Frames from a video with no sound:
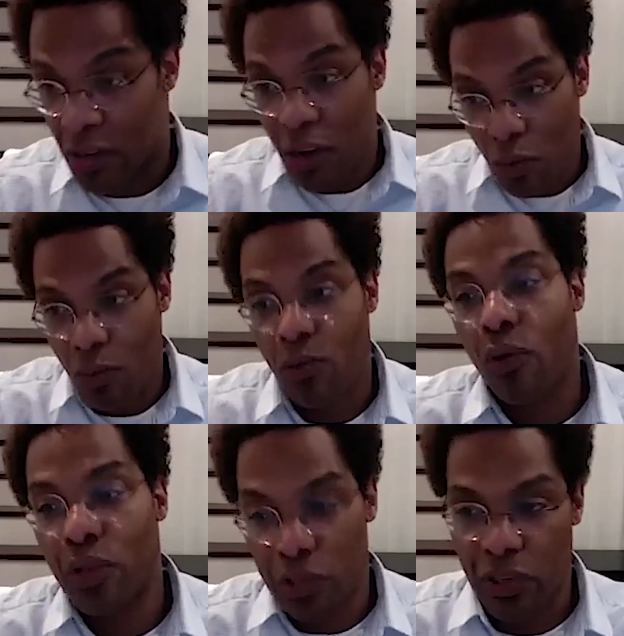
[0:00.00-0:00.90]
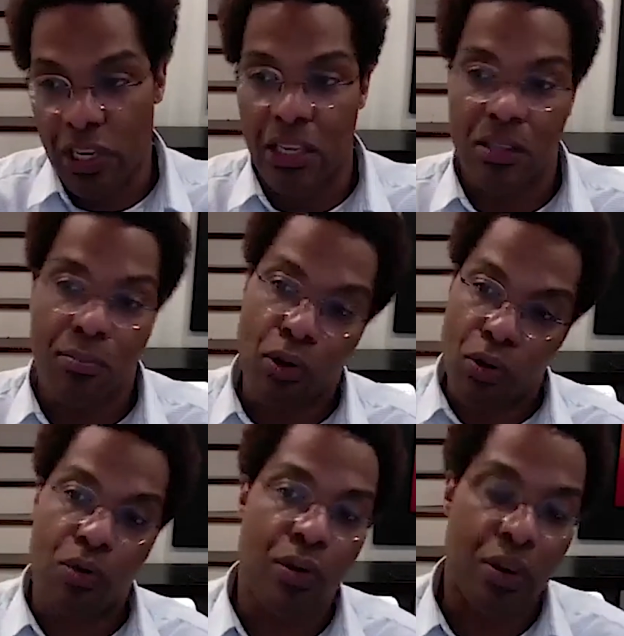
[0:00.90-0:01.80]
we're always looking at the
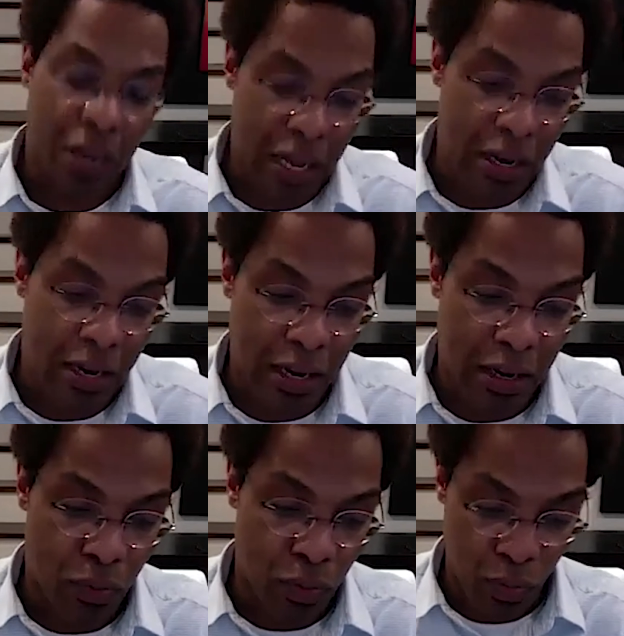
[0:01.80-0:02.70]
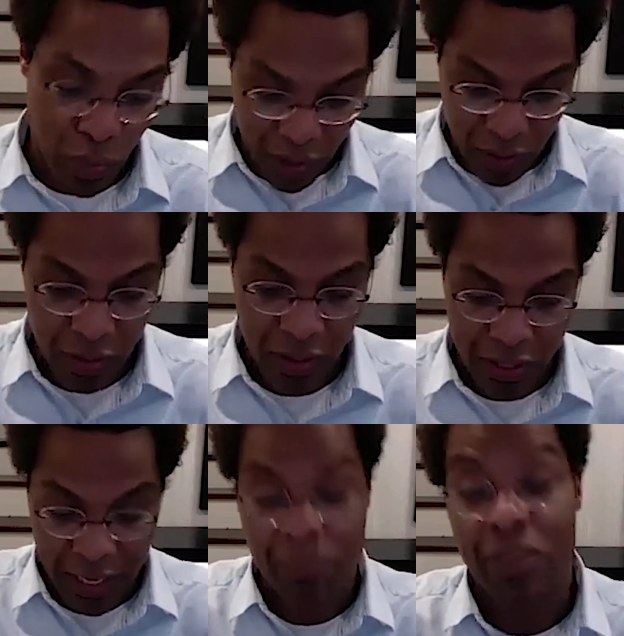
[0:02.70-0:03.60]
borrower and what they're
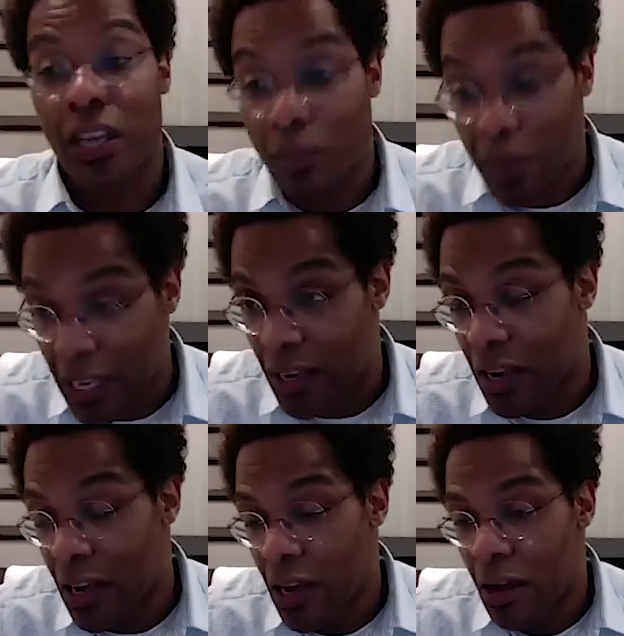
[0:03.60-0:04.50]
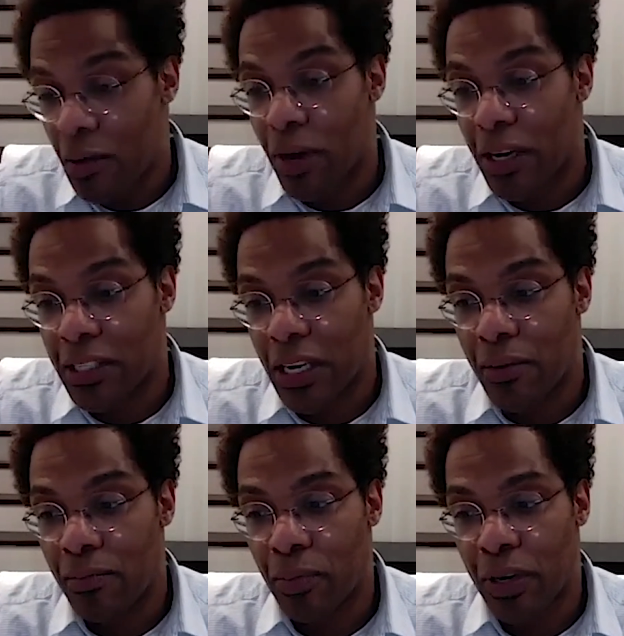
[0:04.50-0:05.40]
accepting coming in. But
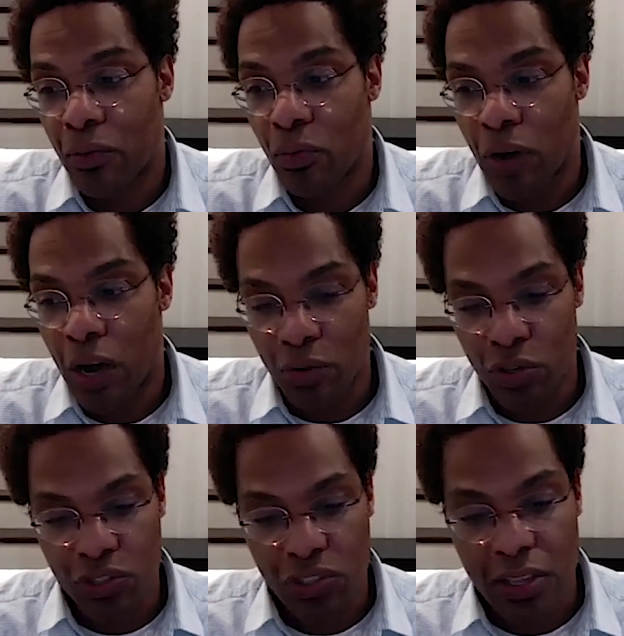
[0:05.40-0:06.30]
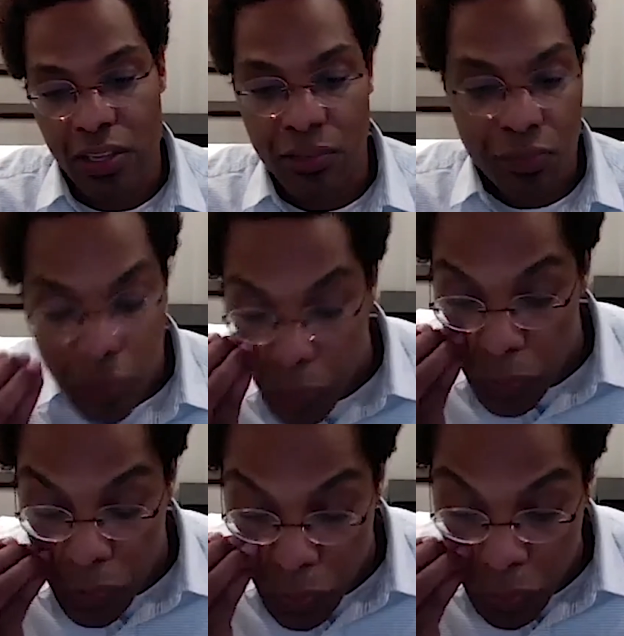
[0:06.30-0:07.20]
I would just say this for
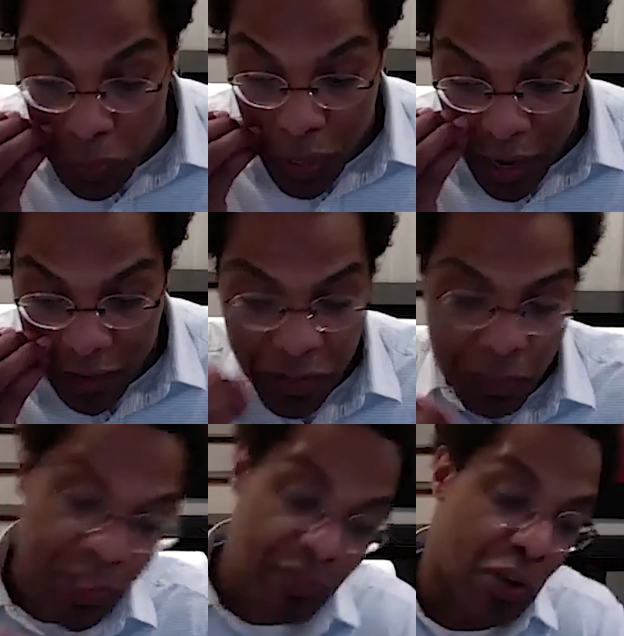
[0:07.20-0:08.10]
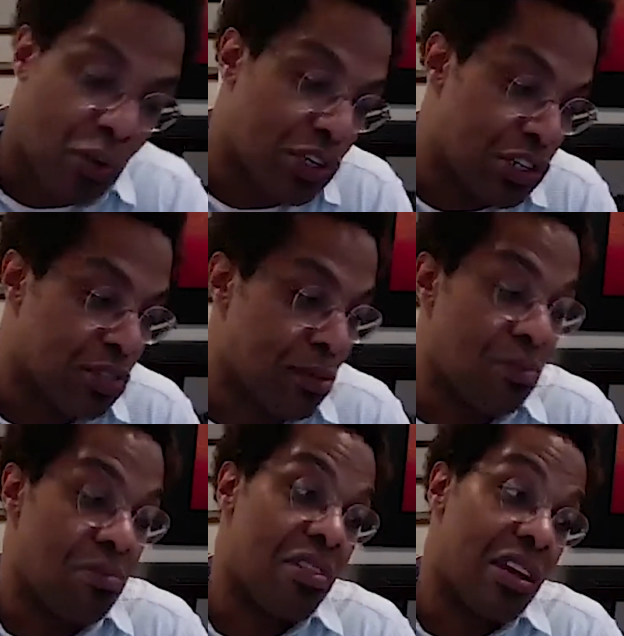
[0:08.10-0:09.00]
those who have specific questions
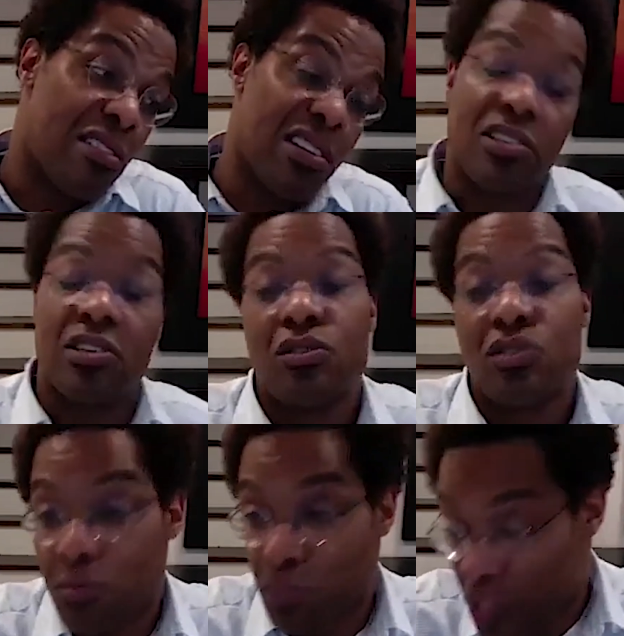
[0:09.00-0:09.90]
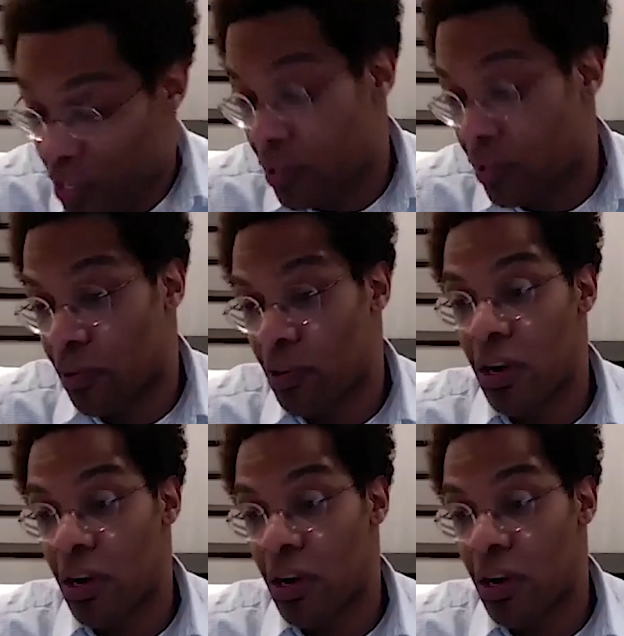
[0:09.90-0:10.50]
about their institution in particular.